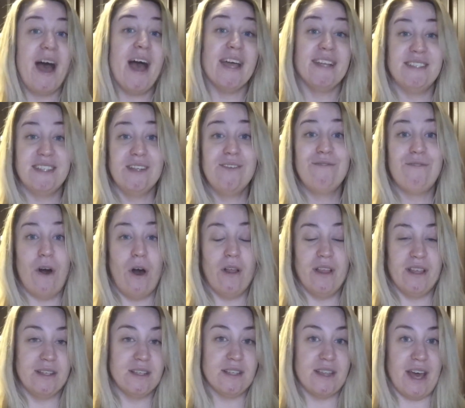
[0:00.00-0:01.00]
I did
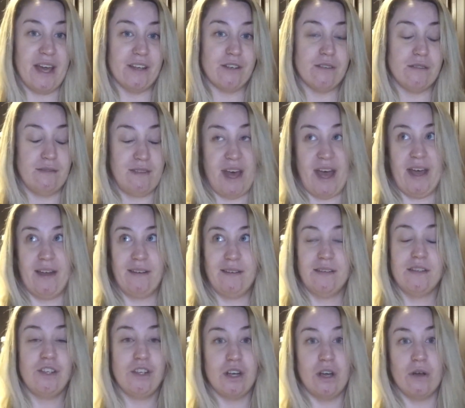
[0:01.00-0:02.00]
fall into
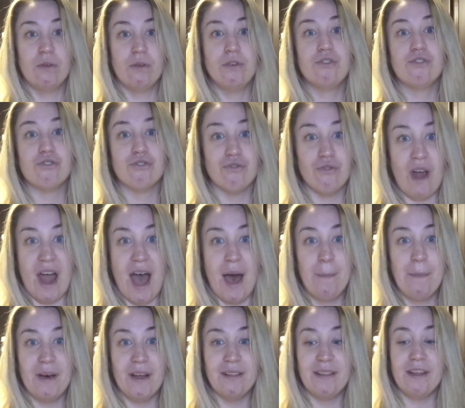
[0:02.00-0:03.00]
that
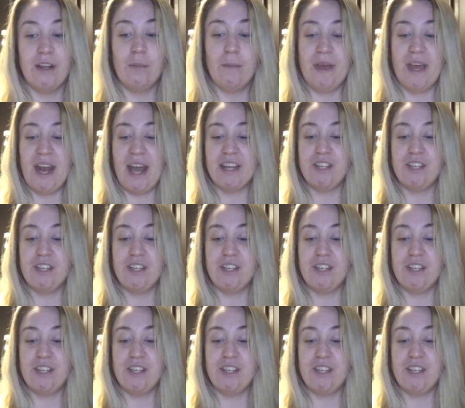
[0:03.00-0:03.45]
trap a little bit.